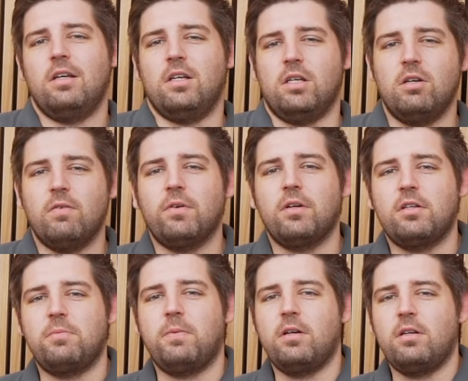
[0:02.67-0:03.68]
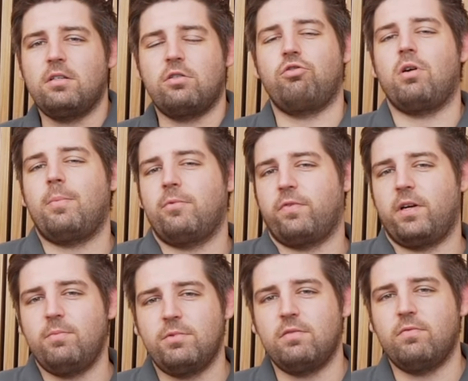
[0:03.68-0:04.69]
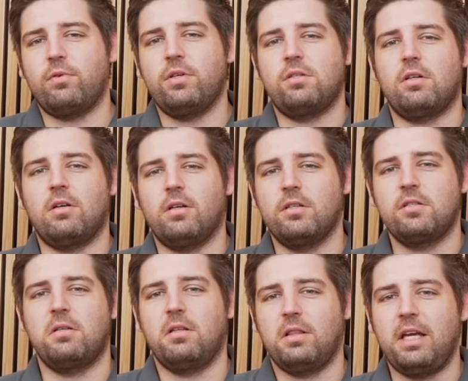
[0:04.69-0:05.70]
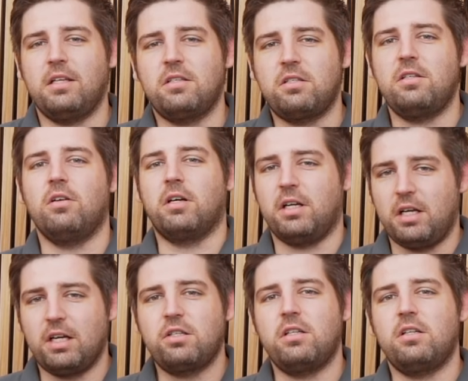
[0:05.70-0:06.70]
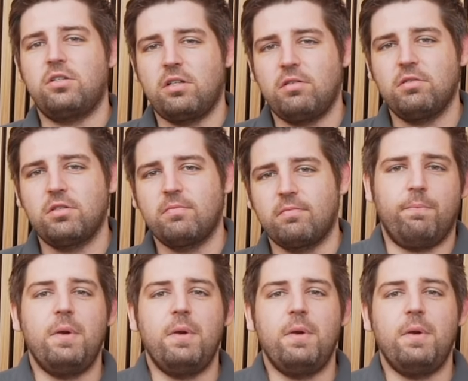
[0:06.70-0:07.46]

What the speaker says: Do you ever experience dropped frames in voice calls, latency or connection issues?